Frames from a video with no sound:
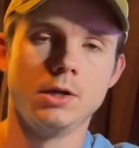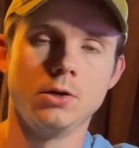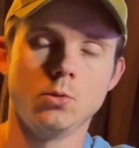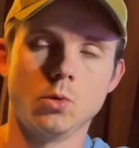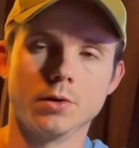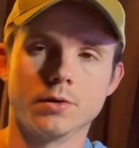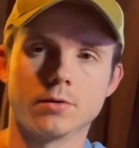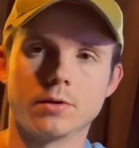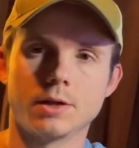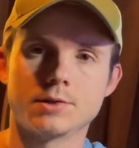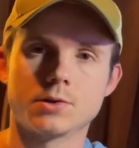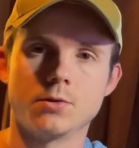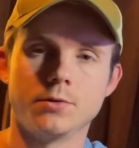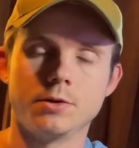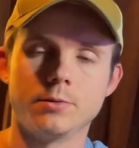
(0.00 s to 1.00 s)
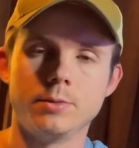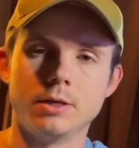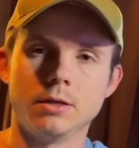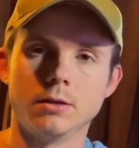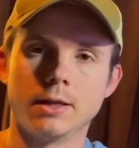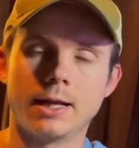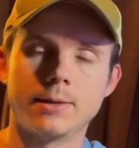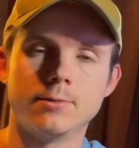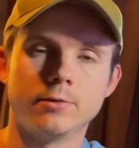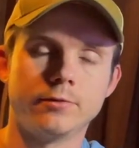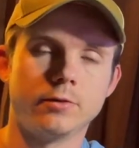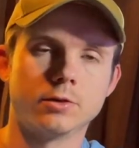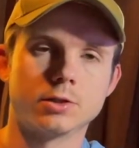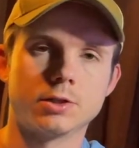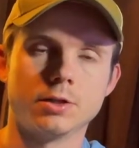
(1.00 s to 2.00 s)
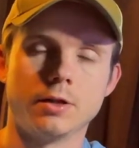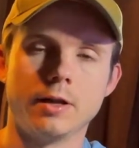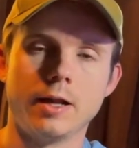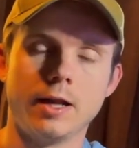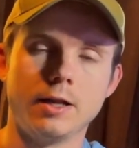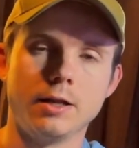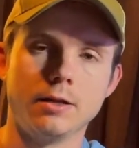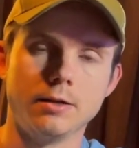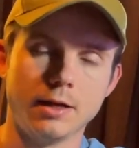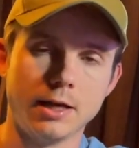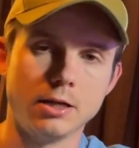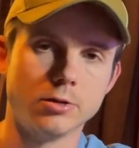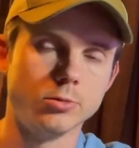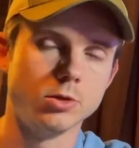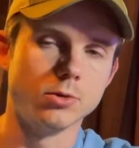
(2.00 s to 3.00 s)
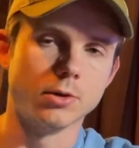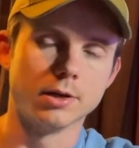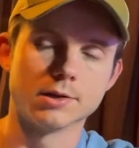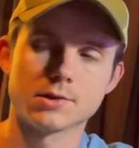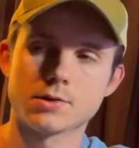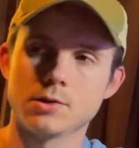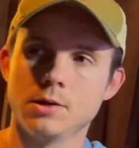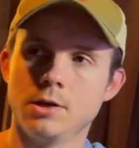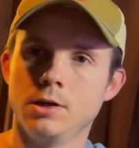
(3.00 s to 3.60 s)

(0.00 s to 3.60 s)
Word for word: whether that's going to be a Lambda function in A W S,